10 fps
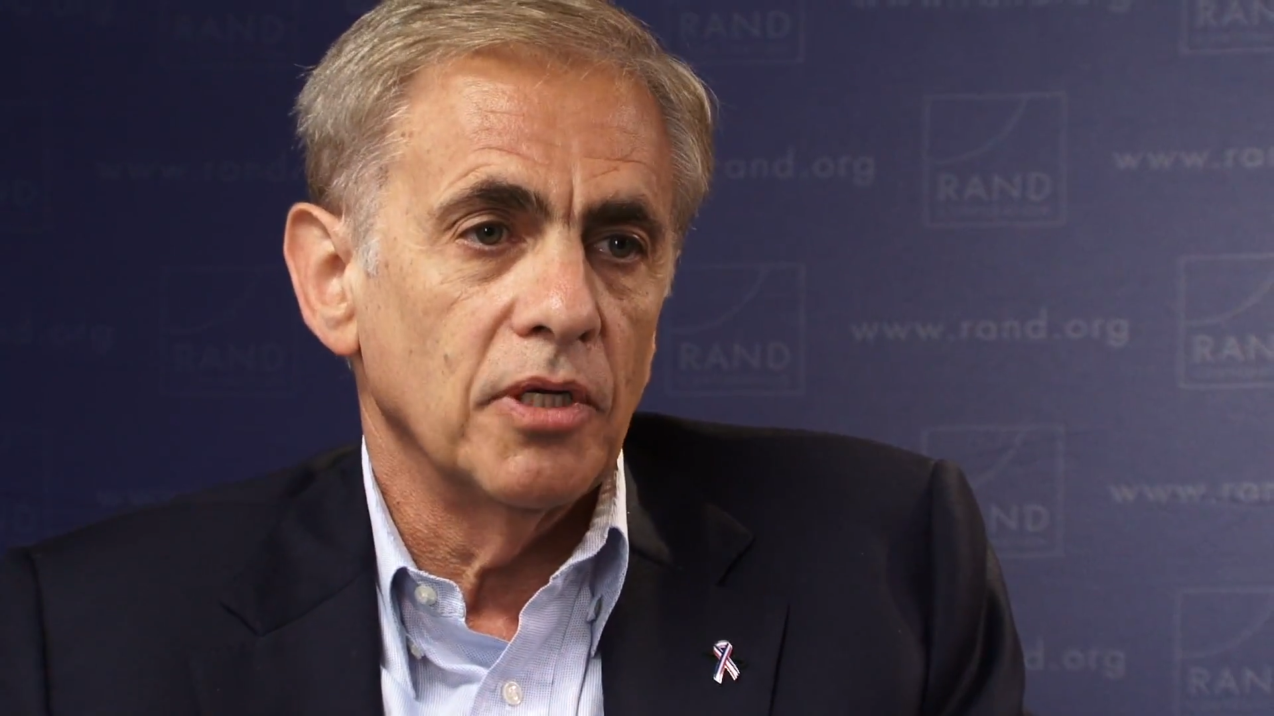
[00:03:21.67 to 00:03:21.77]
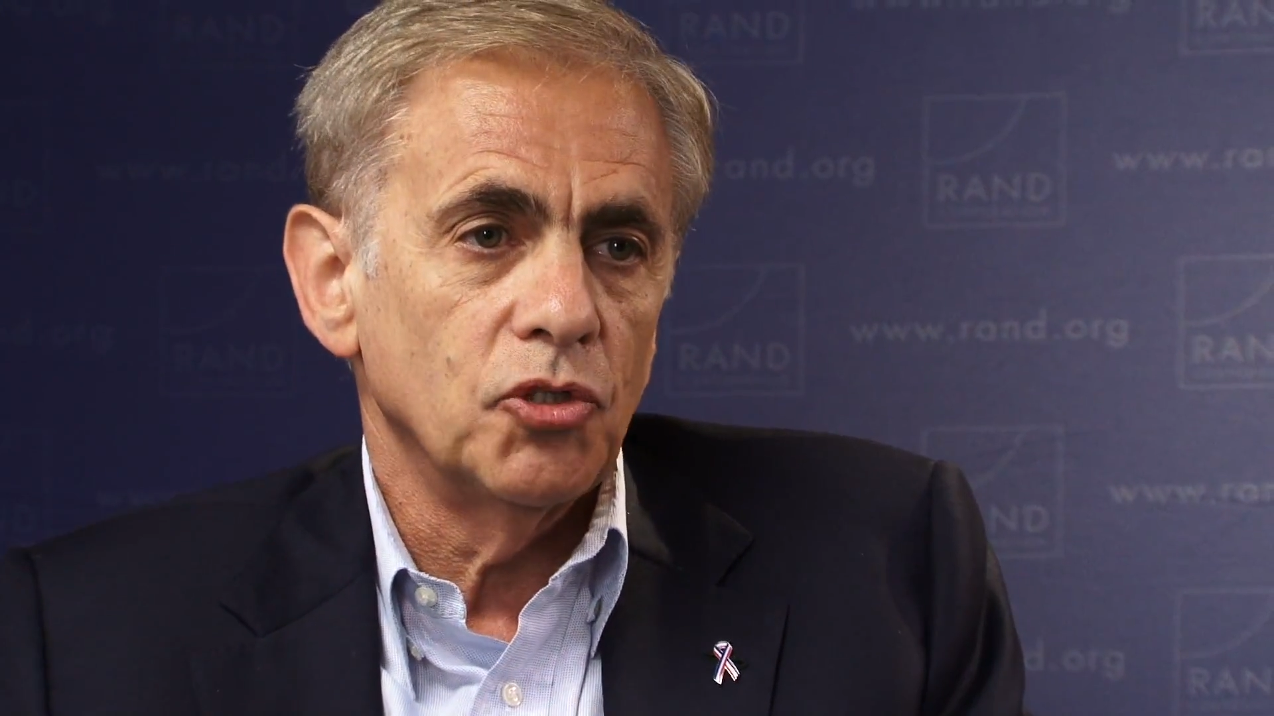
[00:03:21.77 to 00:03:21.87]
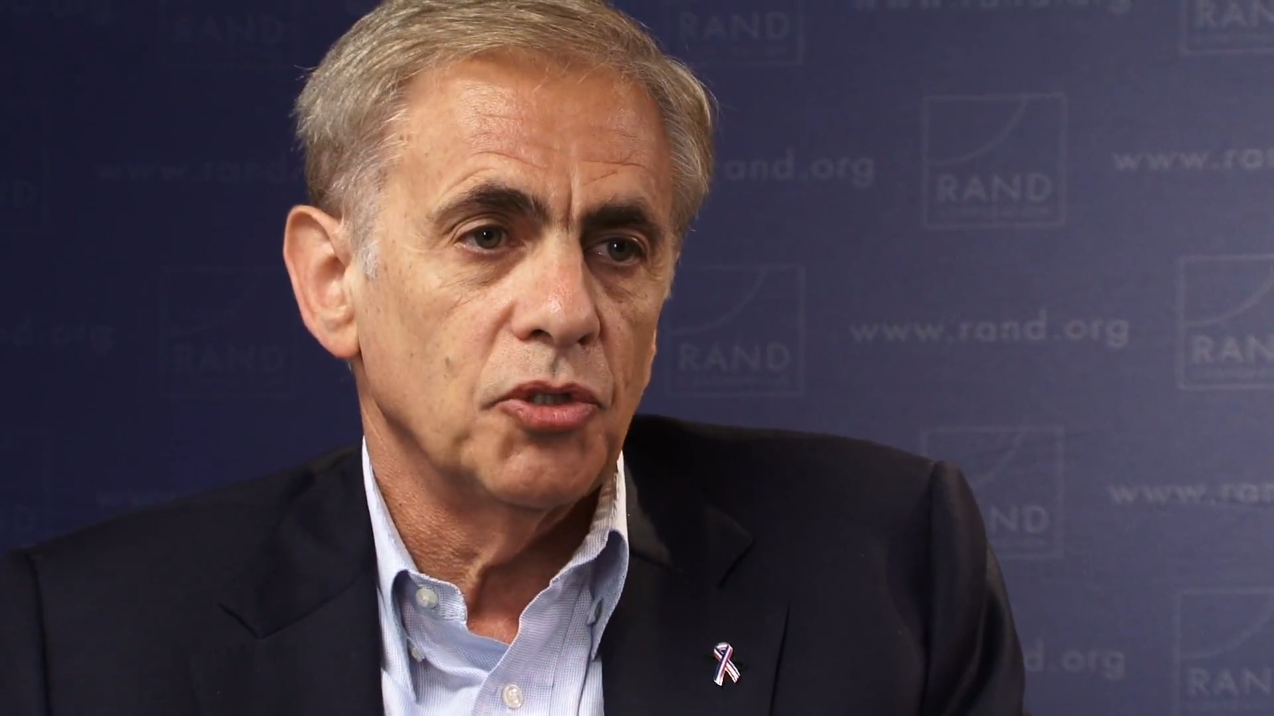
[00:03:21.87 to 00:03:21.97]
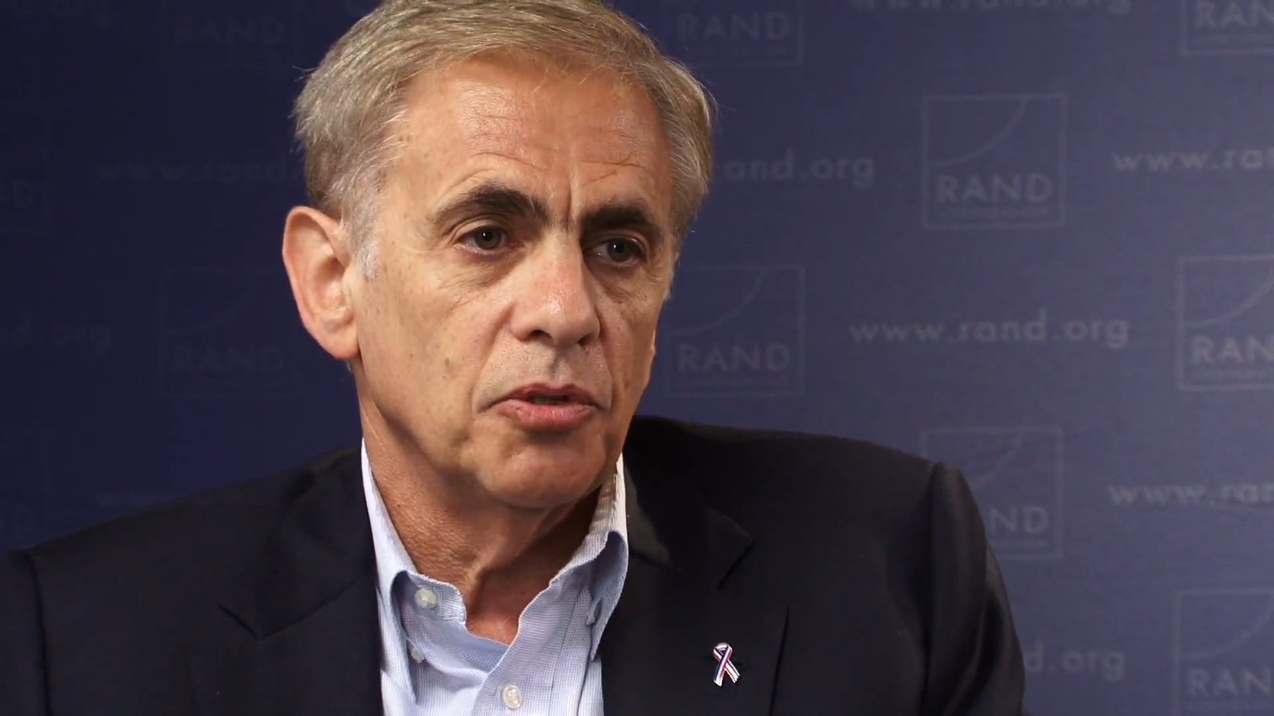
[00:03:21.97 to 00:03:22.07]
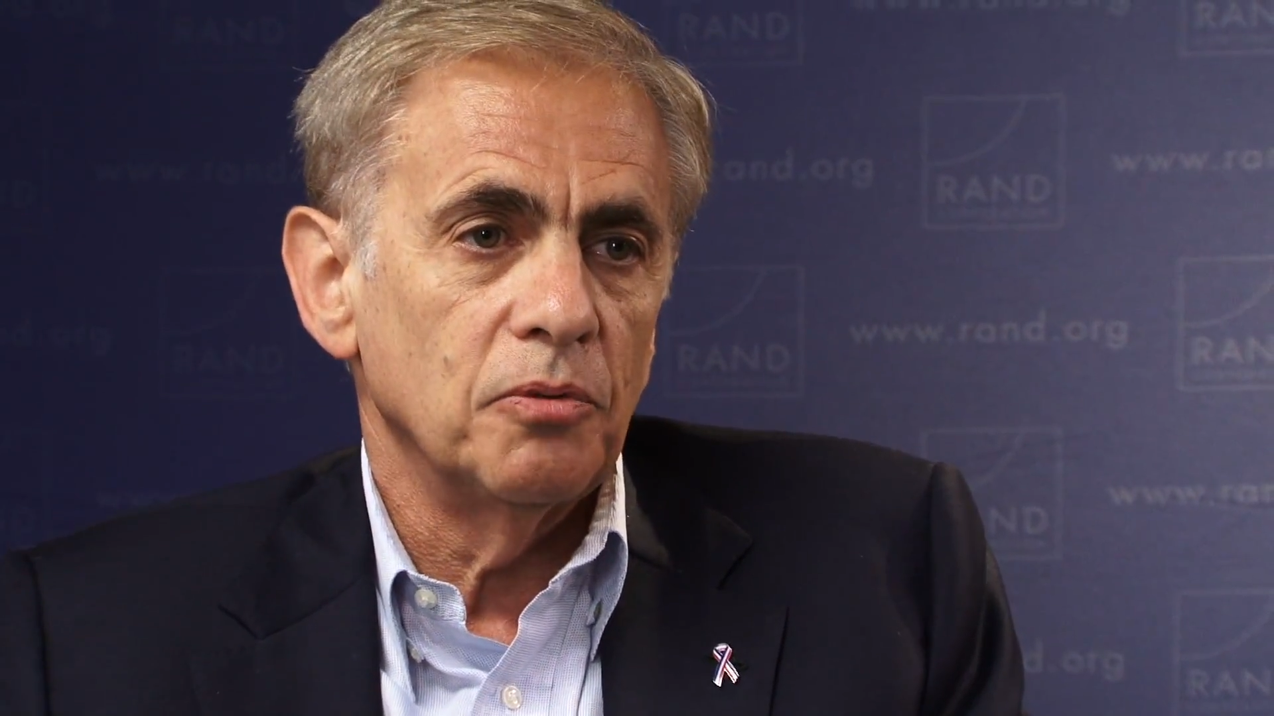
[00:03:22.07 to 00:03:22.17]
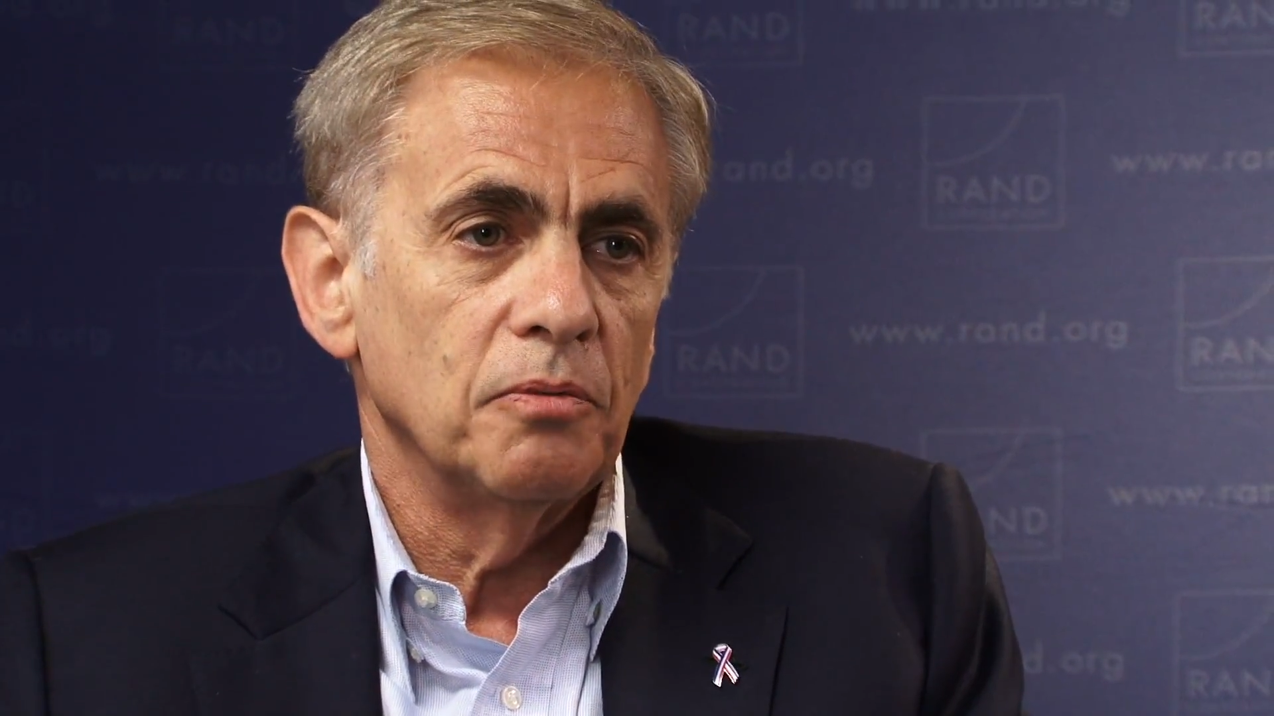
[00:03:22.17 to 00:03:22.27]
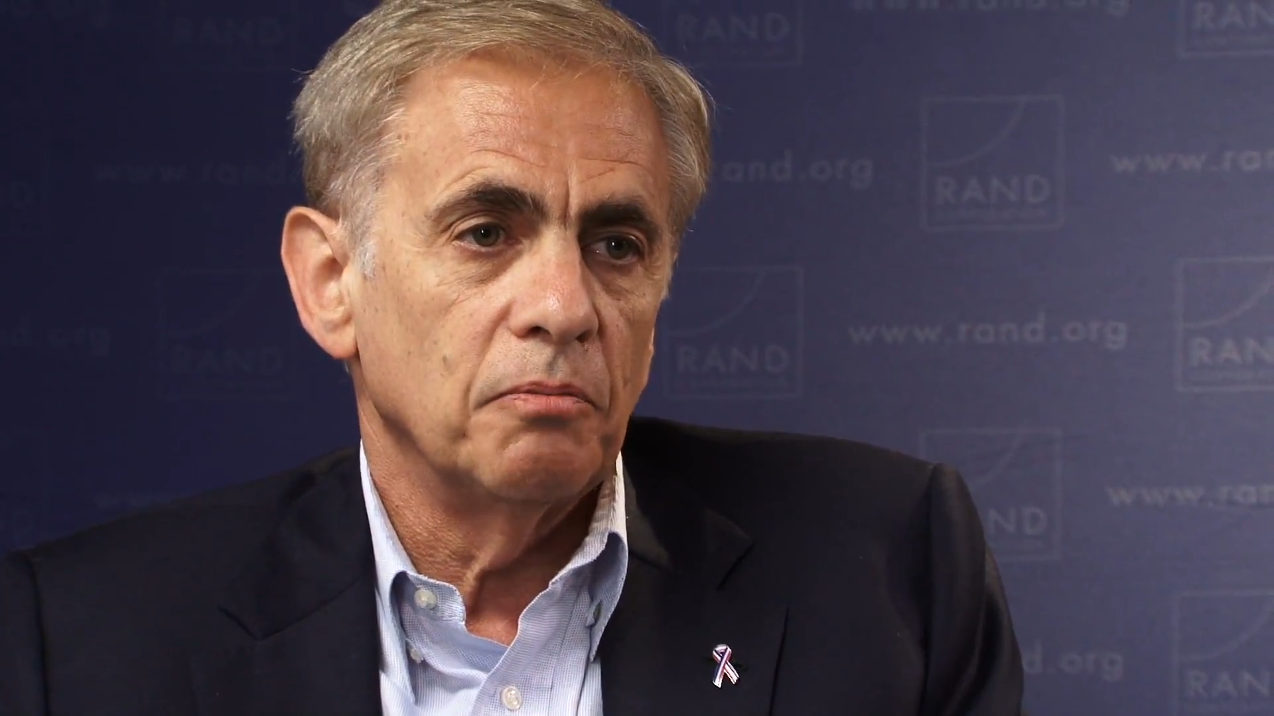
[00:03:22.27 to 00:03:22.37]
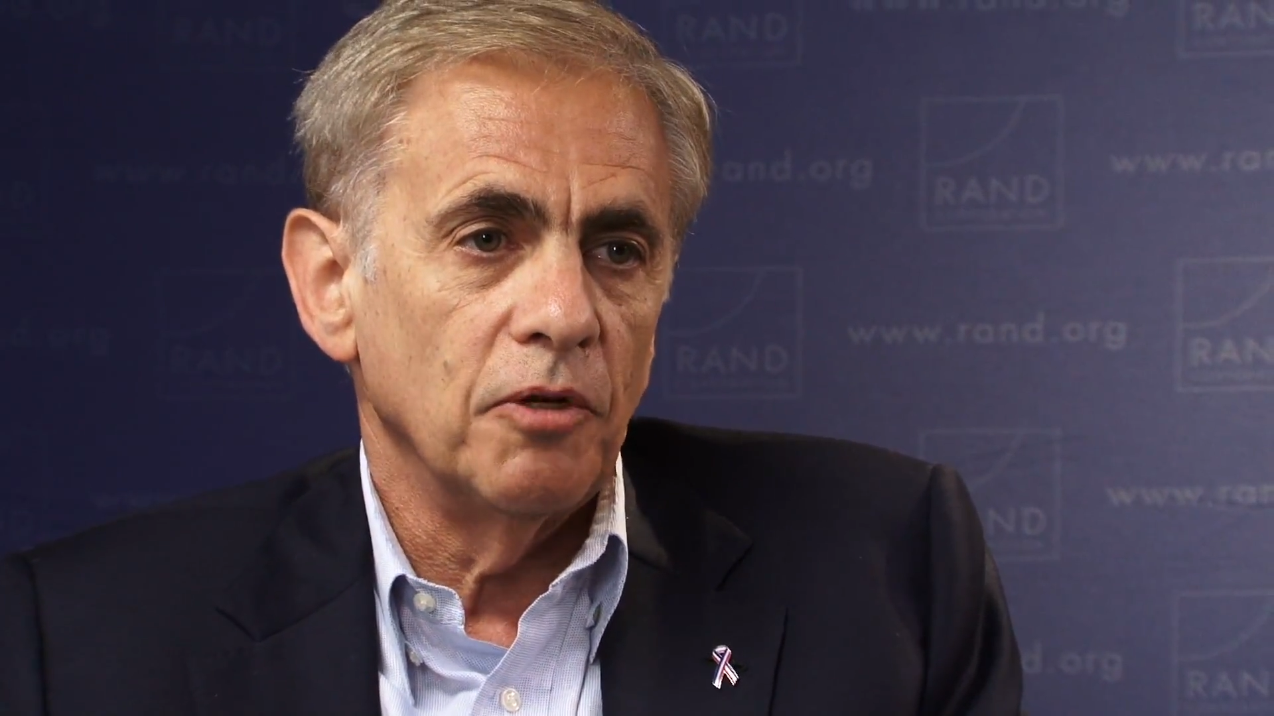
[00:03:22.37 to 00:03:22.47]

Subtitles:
issue